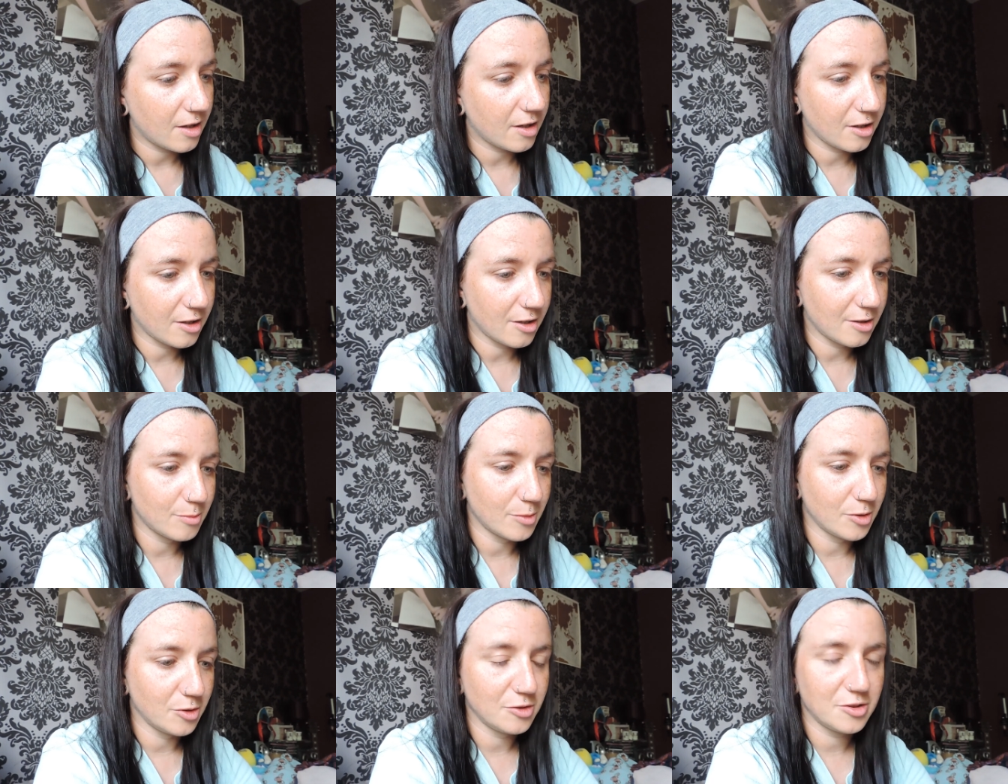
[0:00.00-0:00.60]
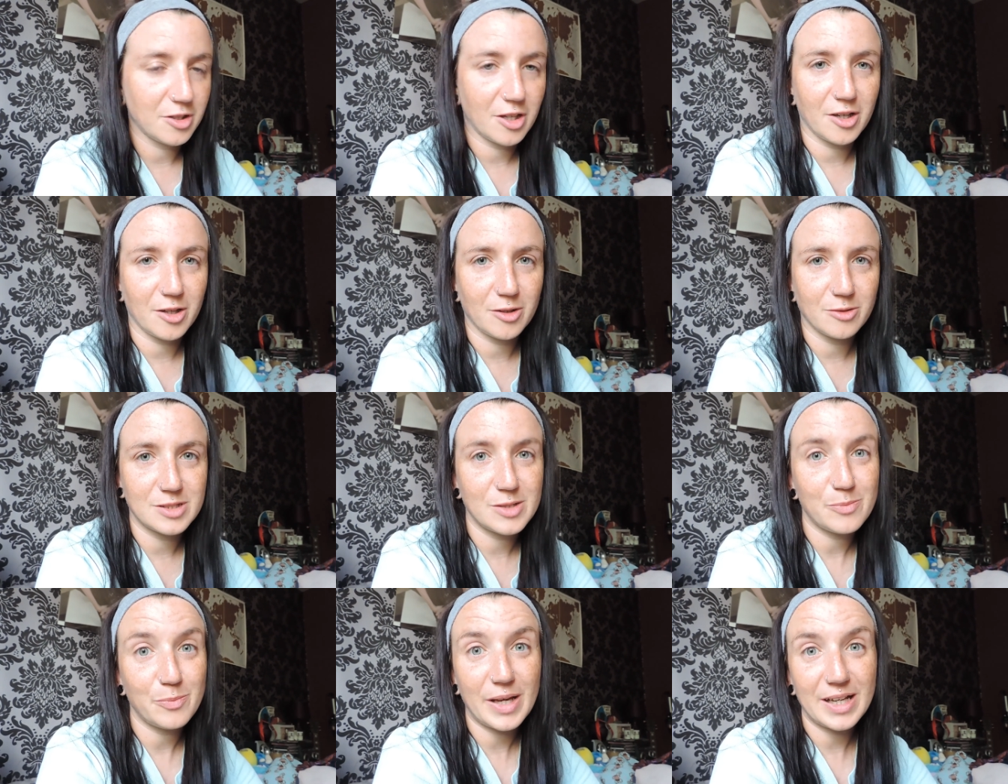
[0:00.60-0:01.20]
Um,
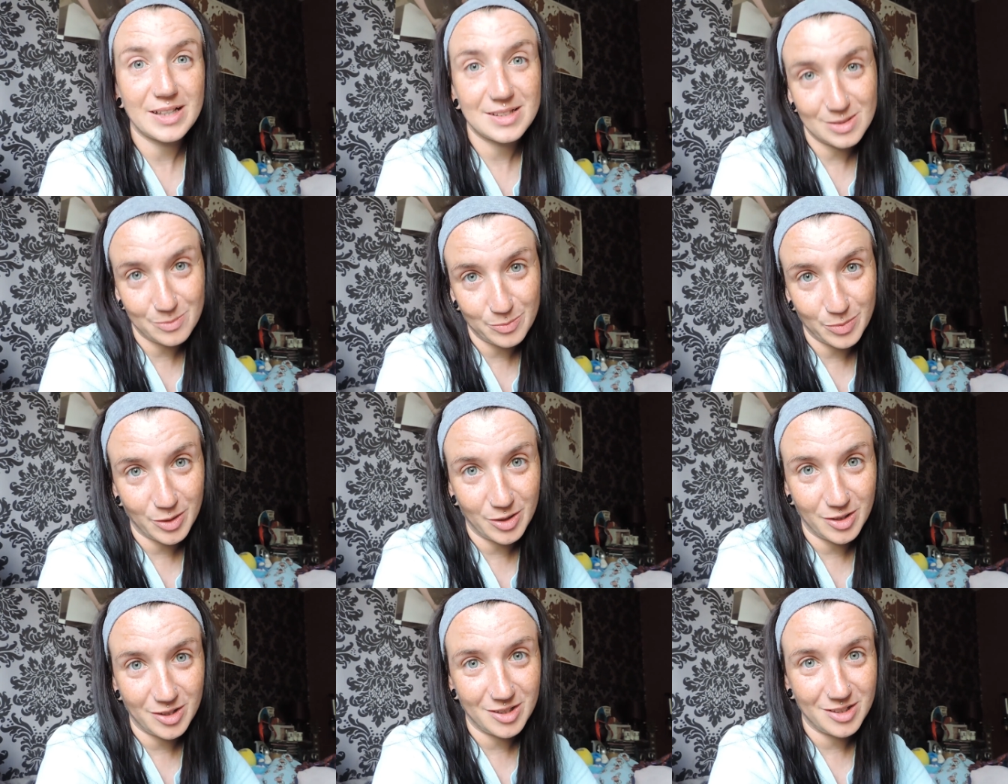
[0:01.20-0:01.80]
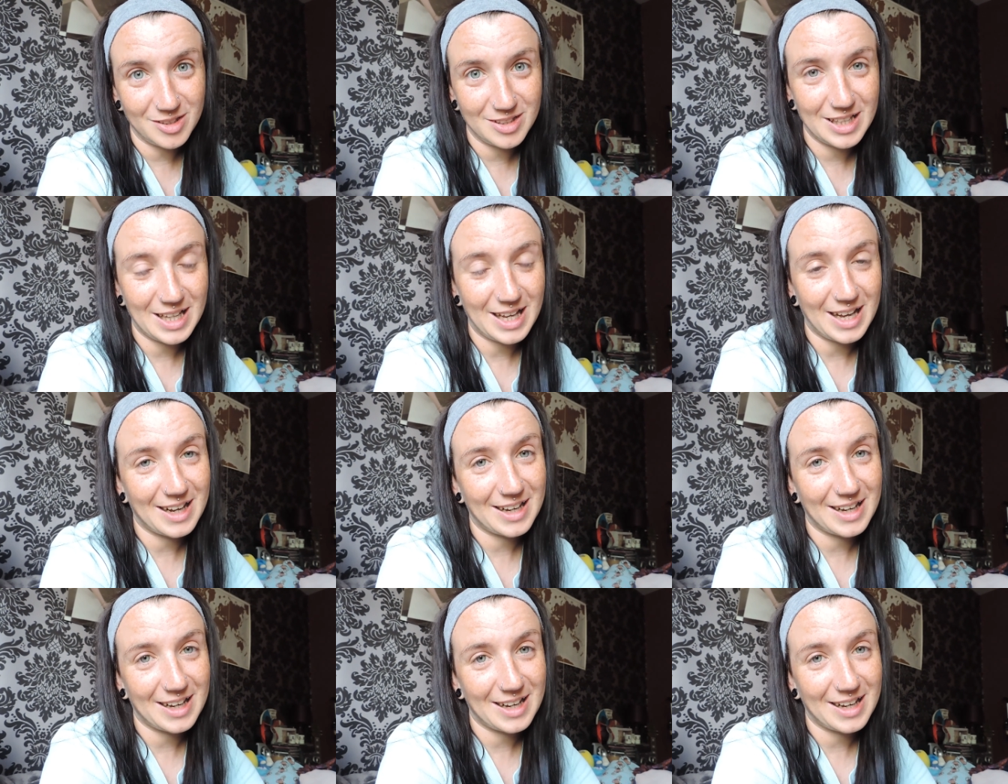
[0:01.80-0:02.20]
although debatable,